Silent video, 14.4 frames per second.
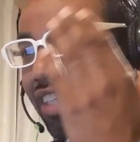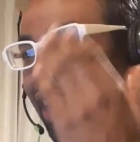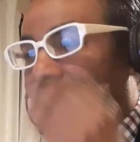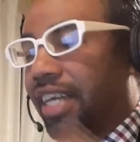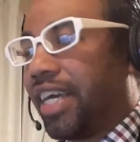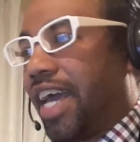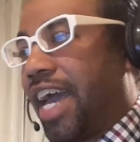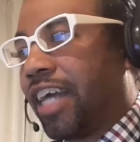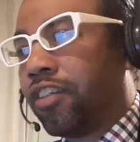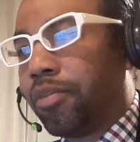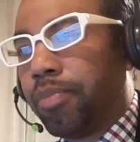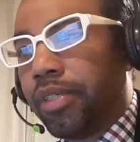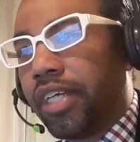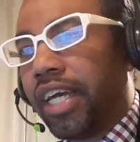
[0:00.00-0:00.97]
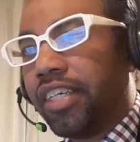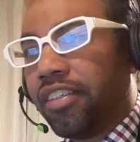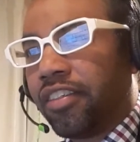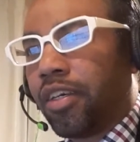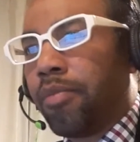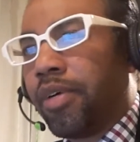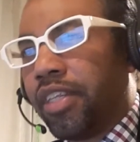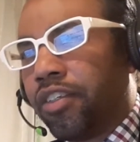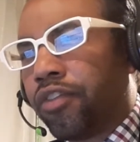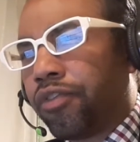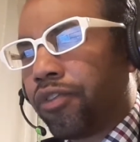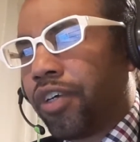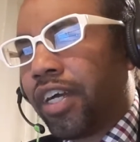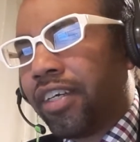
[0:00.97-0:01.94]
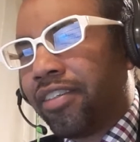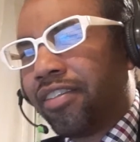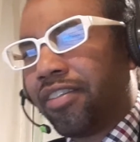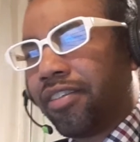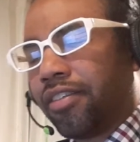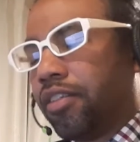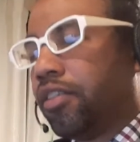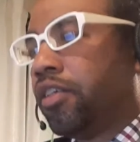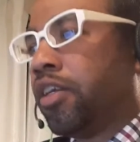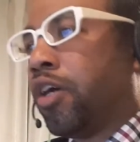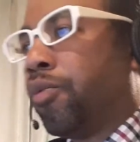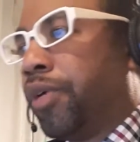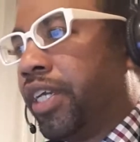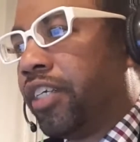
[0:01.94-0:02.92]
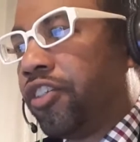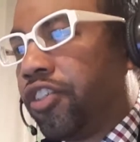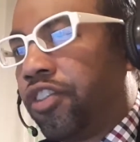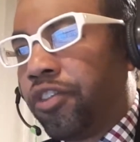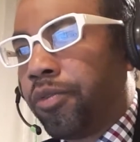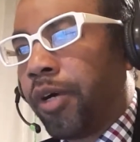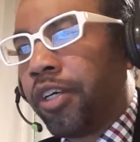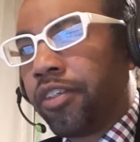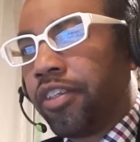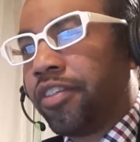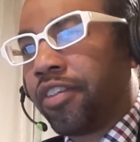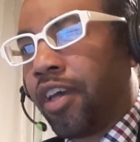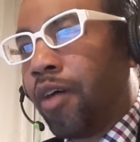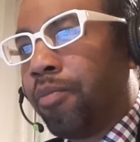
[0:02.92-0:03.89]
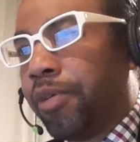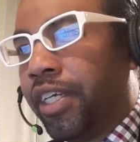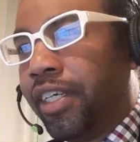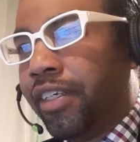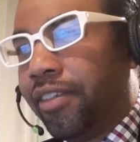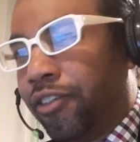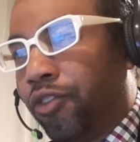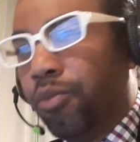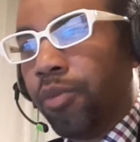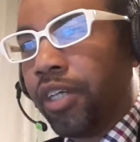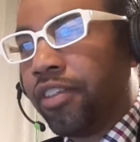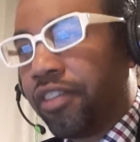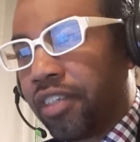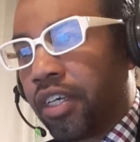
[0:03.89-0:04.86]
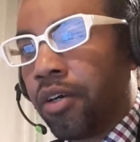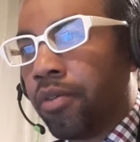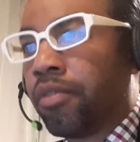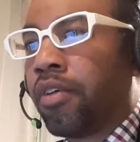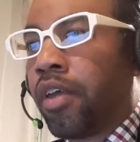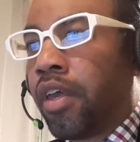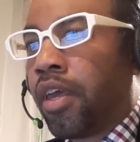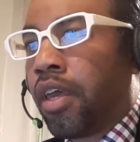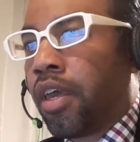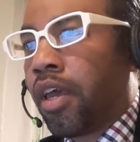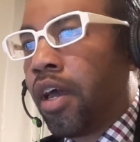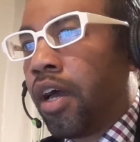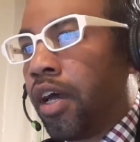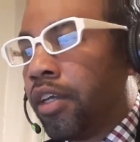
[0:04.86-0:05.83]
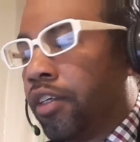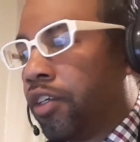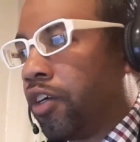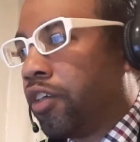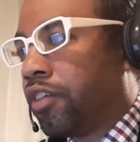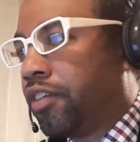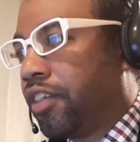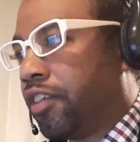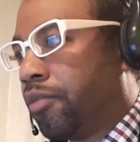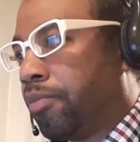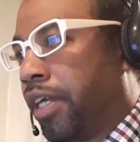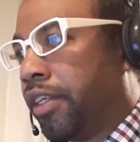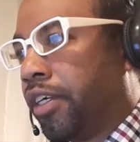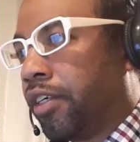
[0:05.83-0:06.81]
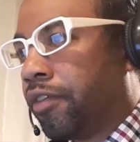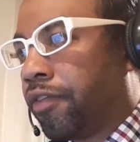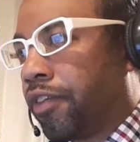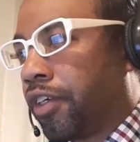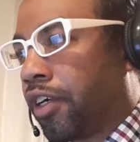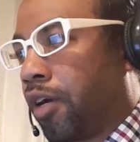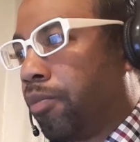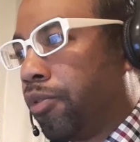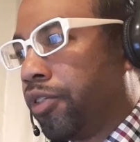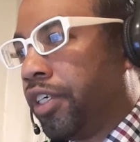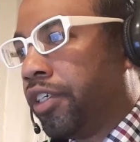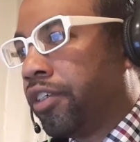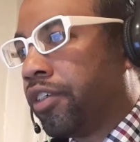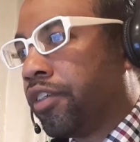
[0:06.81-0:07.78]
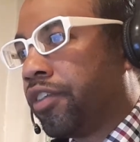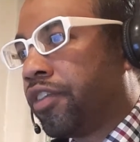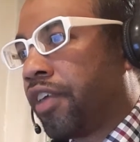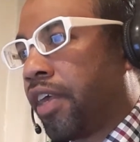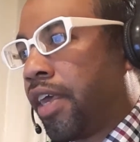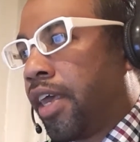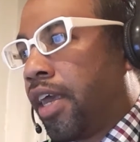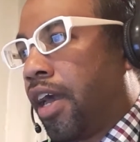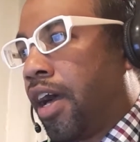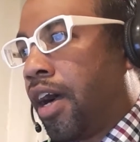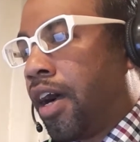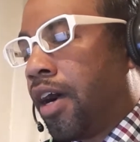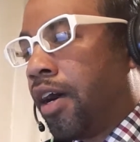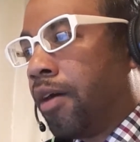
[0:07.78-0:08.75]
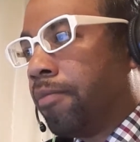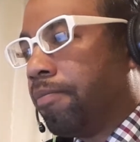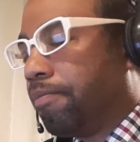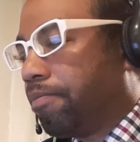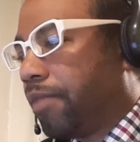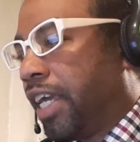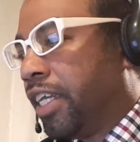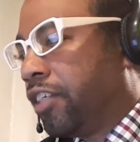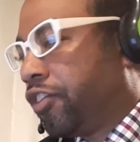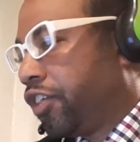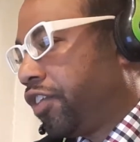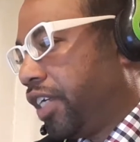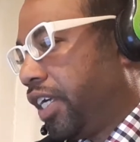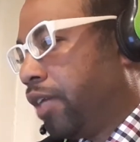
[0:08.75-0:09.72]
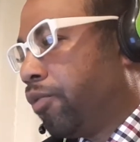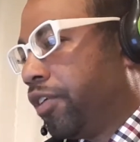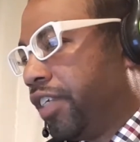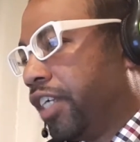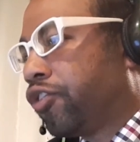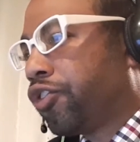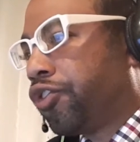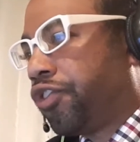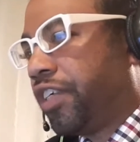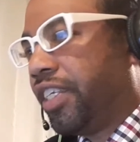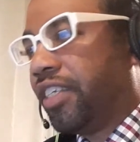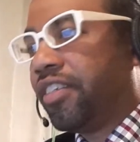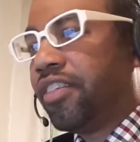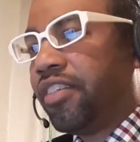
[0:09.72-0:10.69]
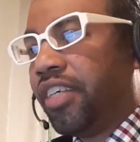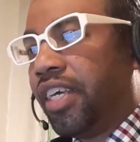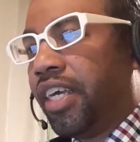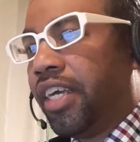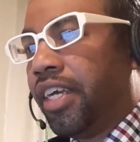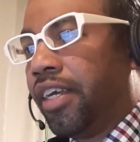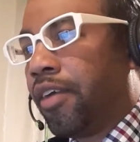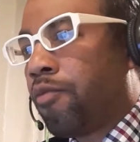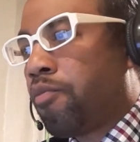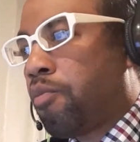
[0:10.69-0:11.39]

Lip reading: kind of expedites some of this for us. You know, we didn't just start this company 2 months ago. You know, it's been there for a couple of years. And it was interesting to see